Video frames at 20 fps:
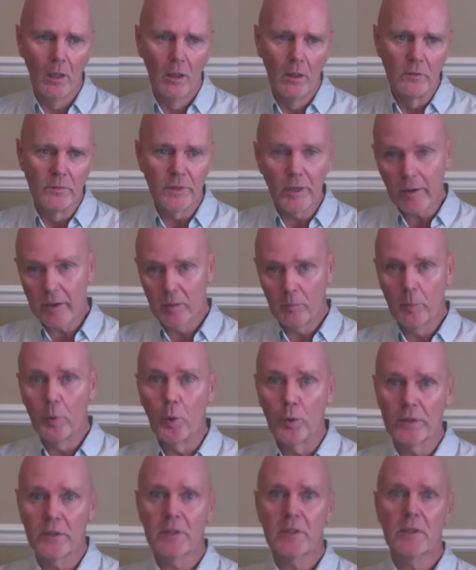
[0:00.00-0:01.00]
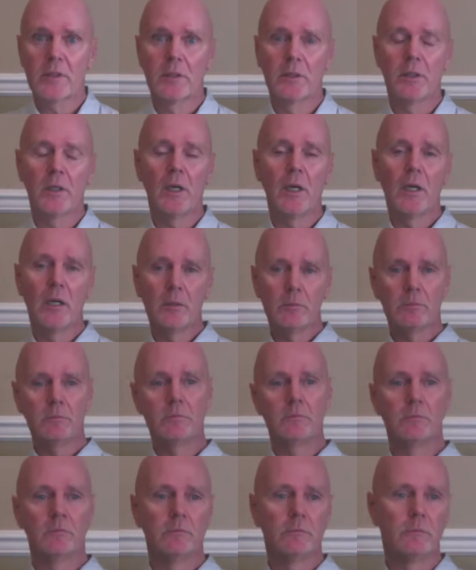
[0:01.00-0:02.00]
Very important,
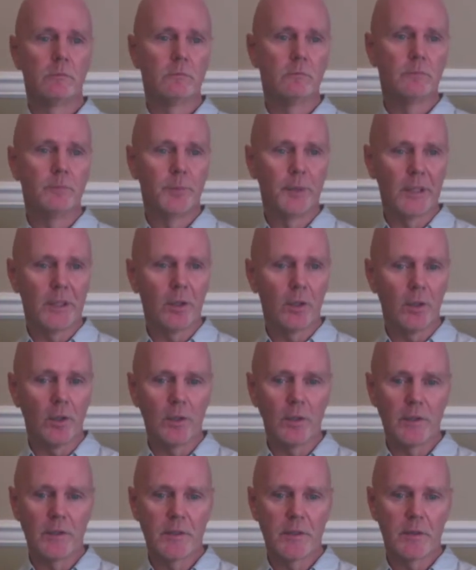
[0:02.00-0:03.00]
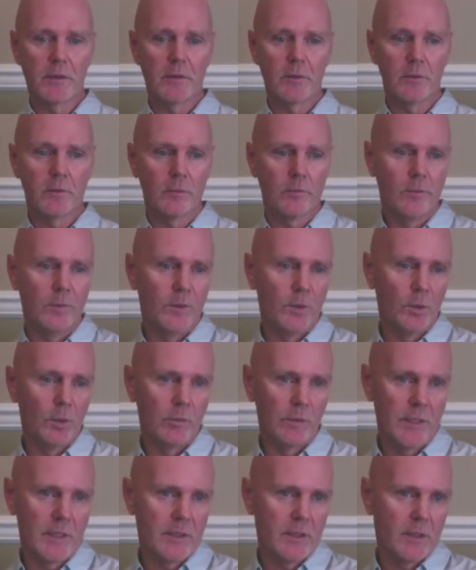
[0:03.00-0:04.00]
because your
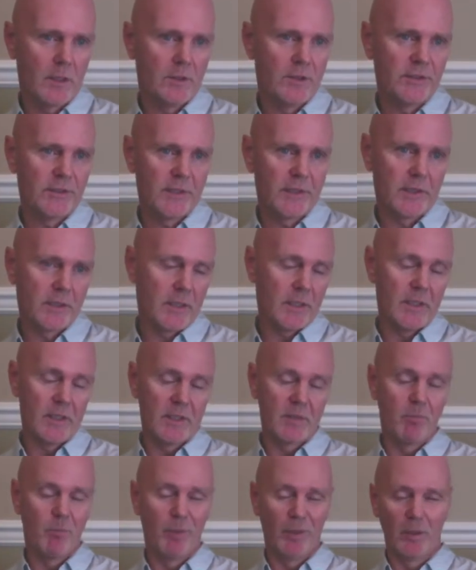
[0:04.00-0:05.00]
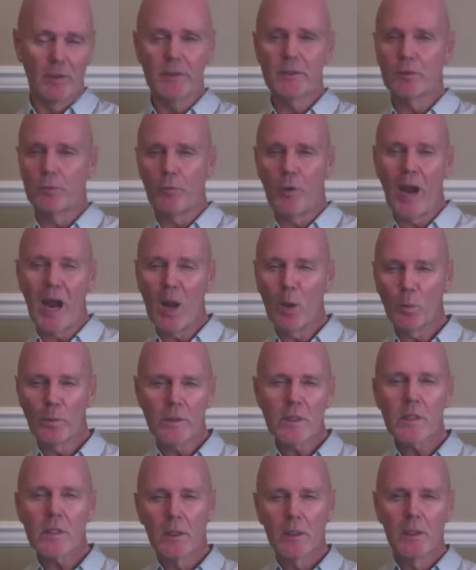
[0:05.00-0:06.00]
research, say, is built
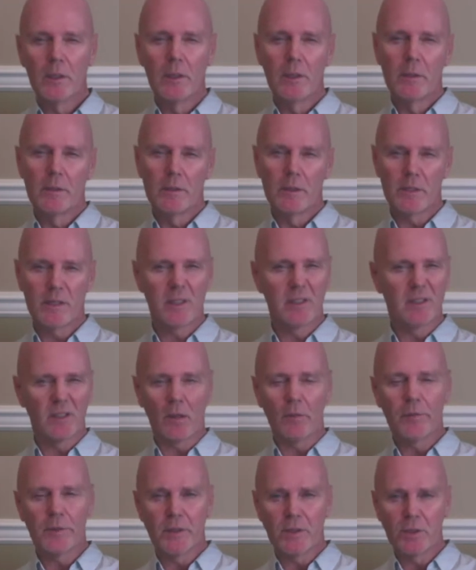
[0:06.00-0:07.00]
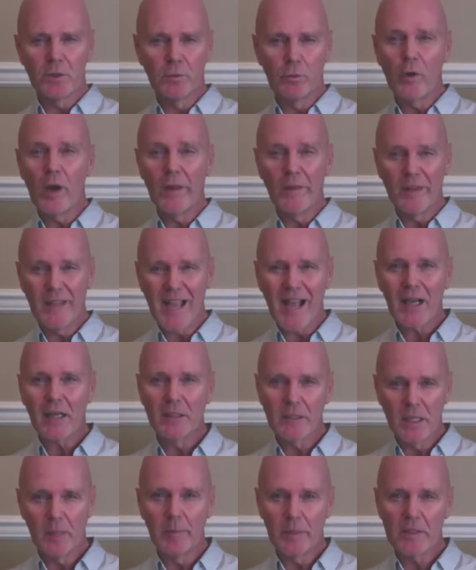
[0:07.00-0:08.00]
around the stuff that you've read, the
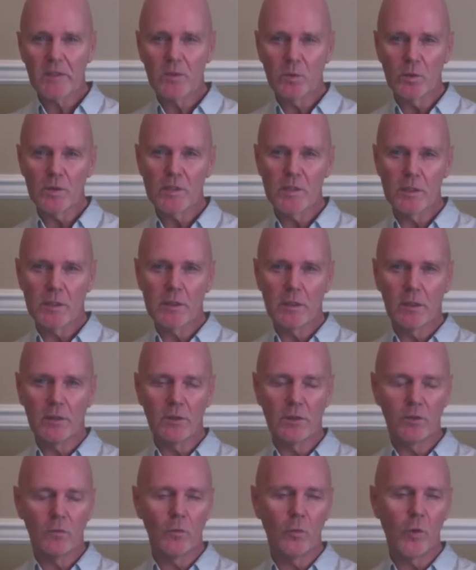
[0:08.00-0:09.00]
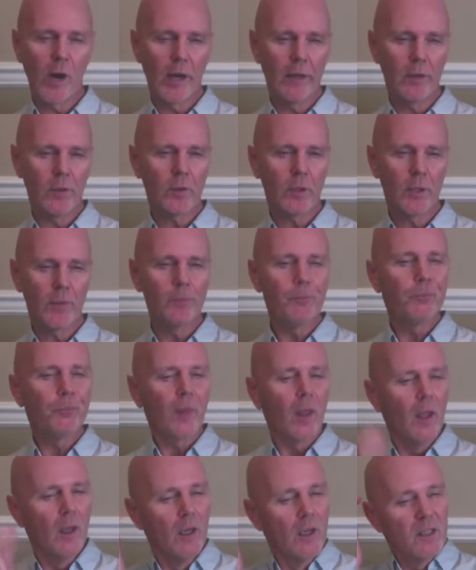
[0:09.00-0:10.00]
academic sources that you've read, okay?
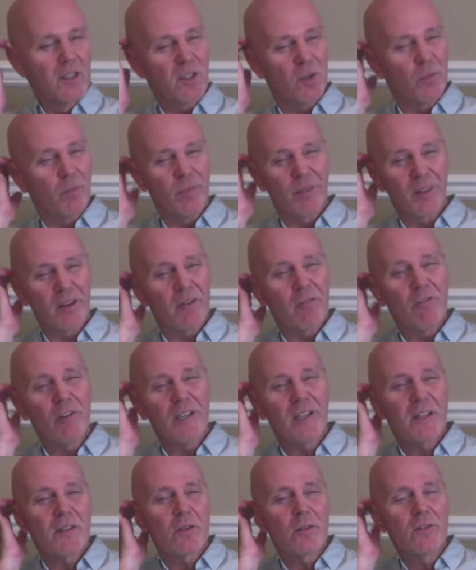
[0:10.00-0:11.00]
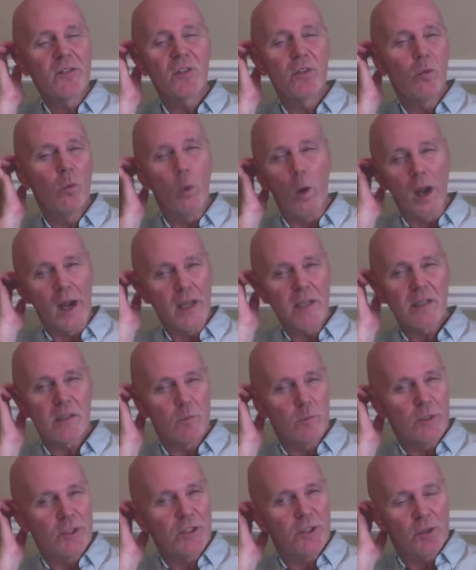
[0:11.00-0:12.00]
So there are really sort of two ways in
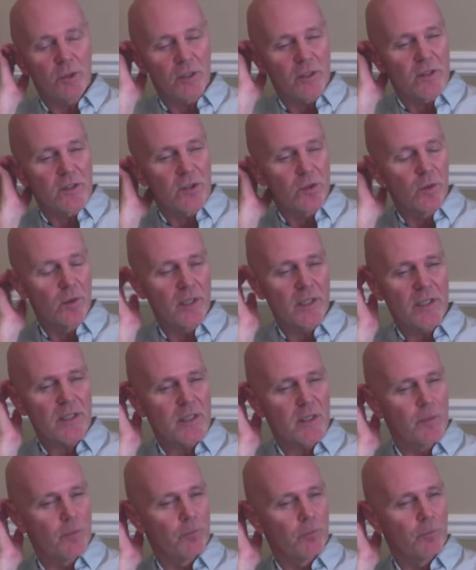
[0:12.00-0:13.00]
which you can do this.